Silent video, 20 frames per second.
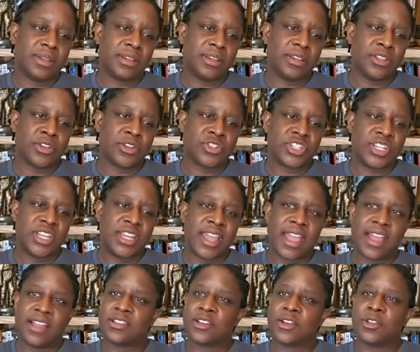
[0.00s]
you know she
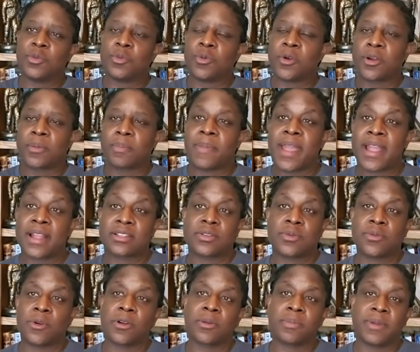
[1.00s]
had to go to work back to
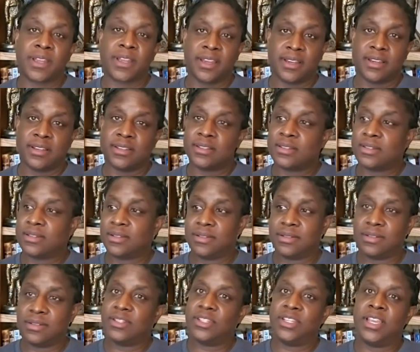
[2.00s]
work because
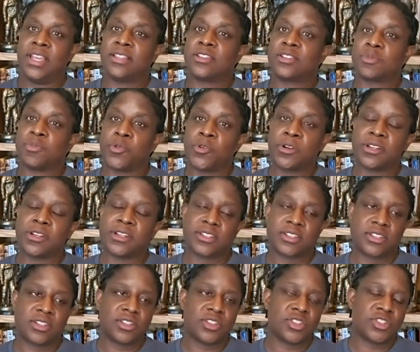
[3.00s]
she had to support
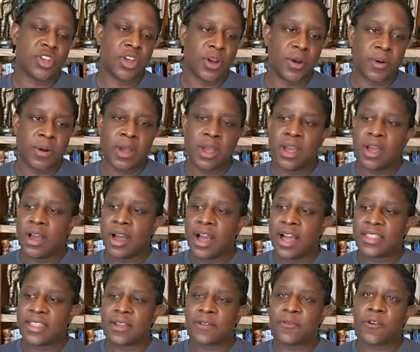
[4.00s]
us so
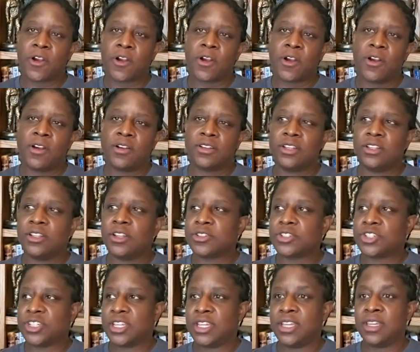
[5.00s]
i think for her you know
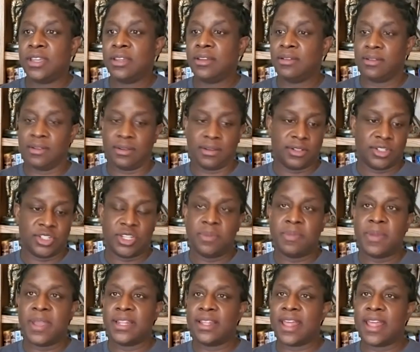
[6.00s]
she she
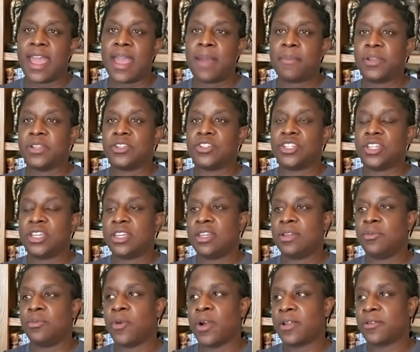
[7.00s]
made it happen she
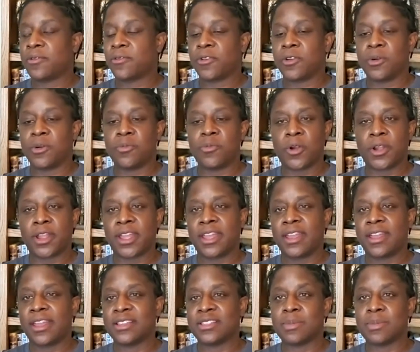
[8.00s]
went from
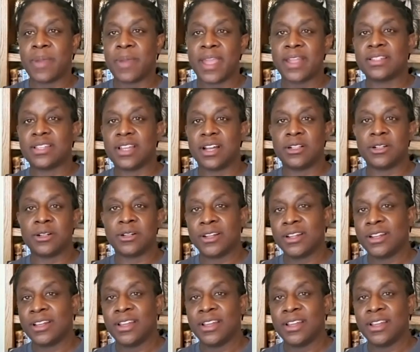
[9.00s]
working as a bank teller